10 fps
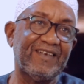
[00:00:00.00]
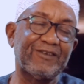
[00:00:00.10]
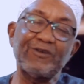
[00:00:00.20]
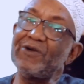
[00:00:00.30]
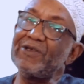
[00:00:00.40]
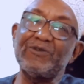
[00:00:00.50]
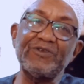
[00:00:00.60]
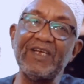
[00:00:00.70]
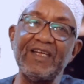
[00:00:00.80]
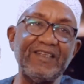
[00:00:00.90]
Sorry to
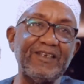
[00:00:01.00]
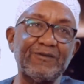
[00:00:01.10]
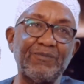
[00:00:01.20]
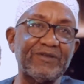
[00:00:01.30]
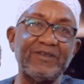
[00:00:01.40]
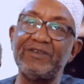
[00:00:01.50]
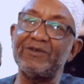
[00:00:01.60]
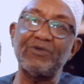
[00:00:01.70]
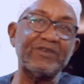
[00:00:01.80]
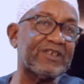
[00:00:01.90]
say this, but this
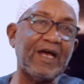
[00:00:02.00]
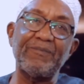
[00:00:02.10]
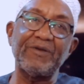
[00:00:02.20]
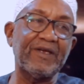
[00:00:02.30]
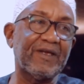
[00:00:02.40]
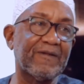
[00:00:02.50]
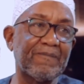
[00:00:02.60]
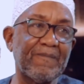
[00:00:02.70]
is what's happening.